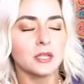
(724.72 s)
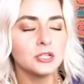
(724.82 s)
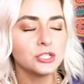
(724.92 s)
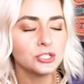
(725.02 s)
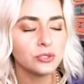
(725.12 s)

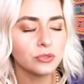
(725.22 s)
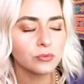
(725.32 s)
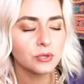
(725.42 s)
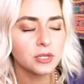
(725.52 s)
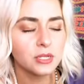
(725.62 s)
And you just do
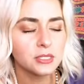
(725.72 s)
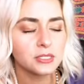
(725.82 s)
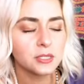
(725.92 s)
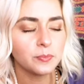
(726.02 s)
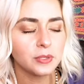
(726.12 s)
three
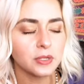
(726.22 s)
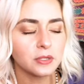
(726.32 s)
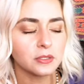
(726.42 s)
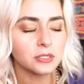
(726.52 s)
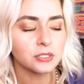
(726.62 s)
deep
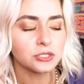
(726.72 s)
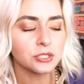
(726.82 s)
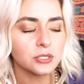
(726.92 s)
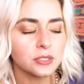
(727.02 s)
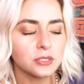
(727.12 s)

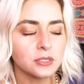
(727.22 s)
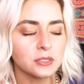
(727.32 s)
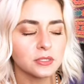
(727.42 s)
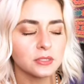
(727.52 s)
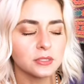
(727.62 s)

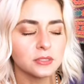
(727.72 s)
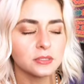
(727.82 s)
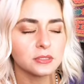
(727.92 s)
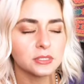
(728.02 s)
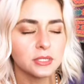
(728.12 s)

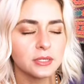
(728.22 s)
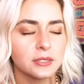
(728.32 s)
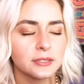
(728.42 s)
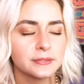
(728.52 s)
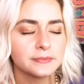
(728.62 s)
inhalations.
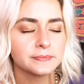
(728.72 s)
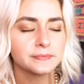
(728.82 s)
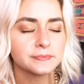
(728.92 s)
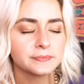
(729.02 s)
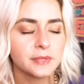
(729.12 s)

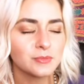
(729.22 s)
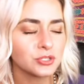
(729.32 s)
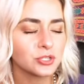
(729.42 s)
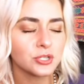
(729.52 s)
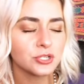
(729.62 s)
I'm
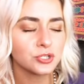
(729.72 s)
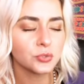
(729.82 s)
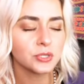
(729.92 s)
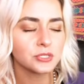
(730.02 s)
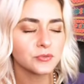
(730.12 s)
just going to
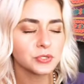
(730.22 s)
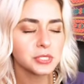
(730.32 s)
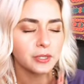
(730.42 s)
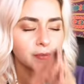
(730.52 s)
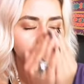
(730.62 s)
enjoy this for a
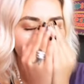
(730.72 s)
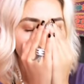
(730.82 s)
second.